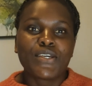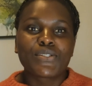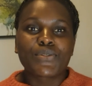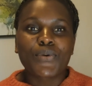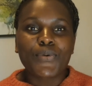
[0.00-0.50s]

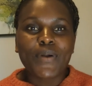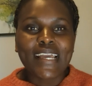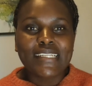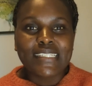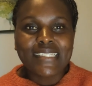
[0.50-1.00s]
So
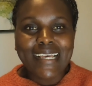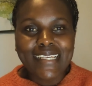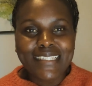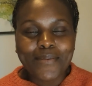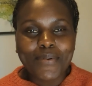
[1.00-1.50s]
I
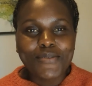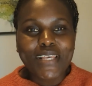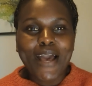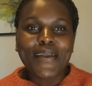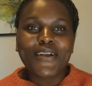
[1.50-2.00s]
discussed about
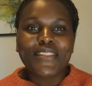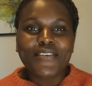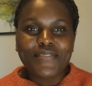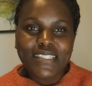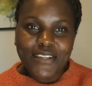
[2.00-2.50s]
how I got
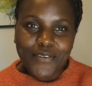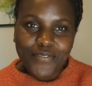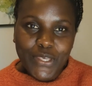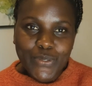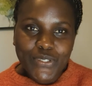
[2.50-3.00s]
the visa
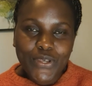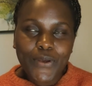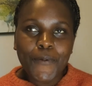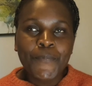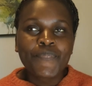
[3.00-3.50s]

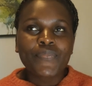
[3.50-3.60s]
refusal,